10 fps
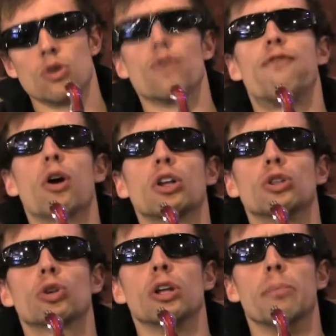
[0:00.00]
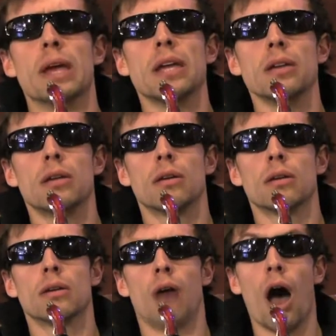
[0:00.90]
You fucking looking at me?
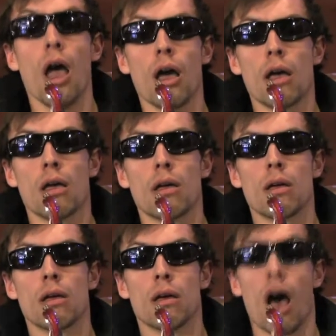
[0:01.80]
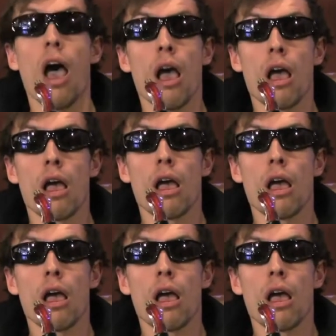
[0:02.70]
Huh? Huh?